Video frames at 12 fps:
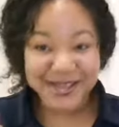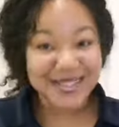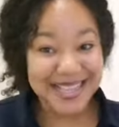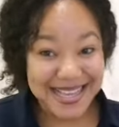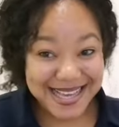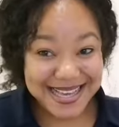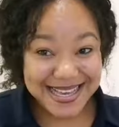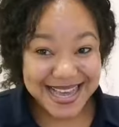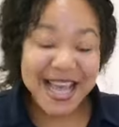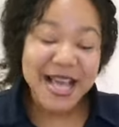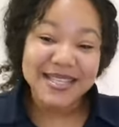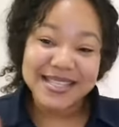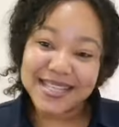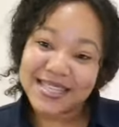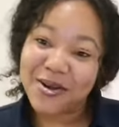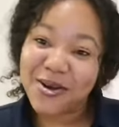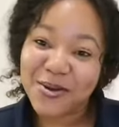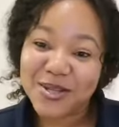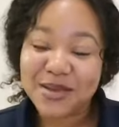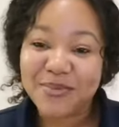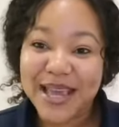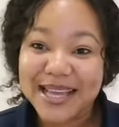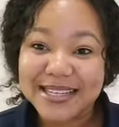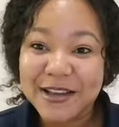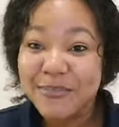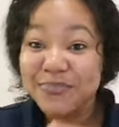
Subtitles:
You see? So that's how laws are made.